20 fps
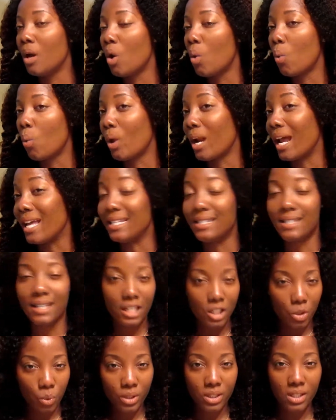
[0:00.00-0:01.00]
When I
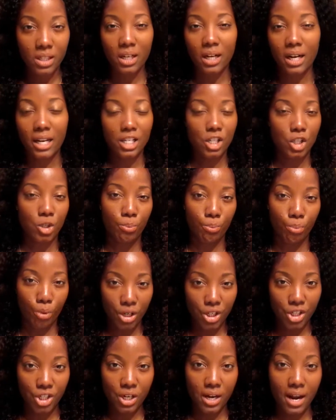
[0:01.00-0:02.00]
didn't twist it and I just
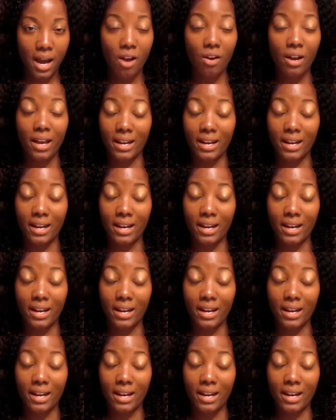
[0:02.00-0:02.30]
brushed it out,